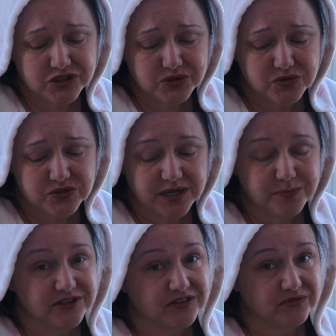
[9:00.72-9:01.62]
to choose
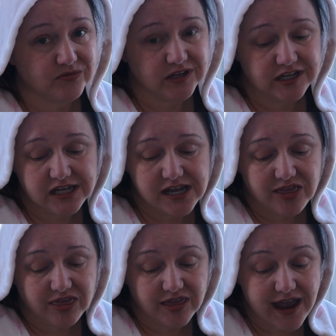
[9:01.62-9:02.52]
up to
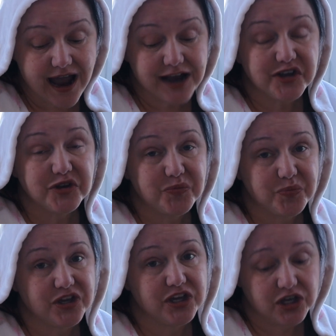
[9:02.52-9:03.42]
3, that
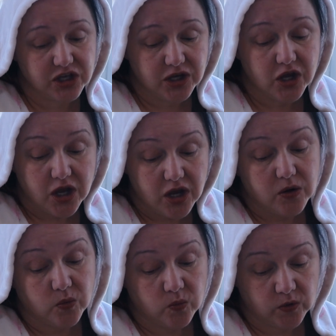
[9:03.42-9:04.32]
could be
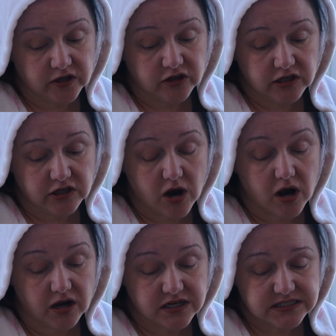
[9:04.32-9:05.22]
really
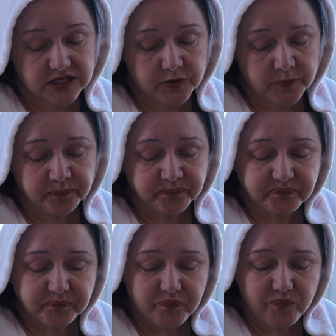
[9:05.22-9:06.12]
awesome.
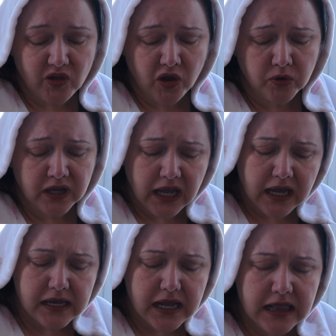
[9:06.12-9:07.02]

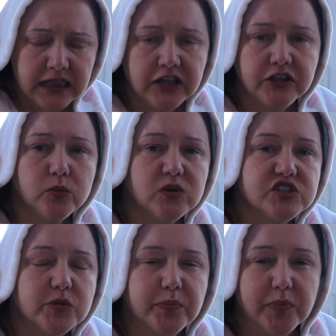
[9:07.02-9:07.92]
Okay, and then there
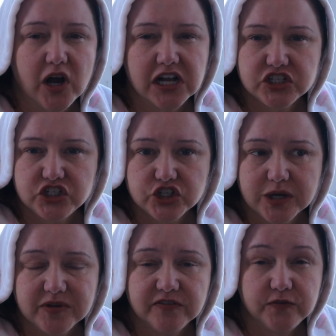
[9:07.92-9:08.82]
was a
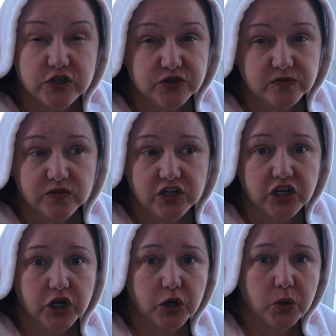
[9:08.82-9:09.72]
Boxycharm official
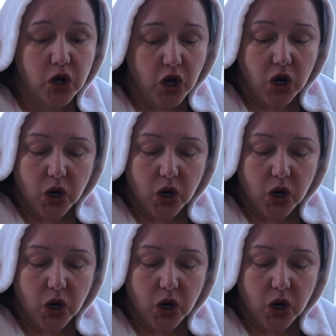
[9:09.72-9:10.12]
video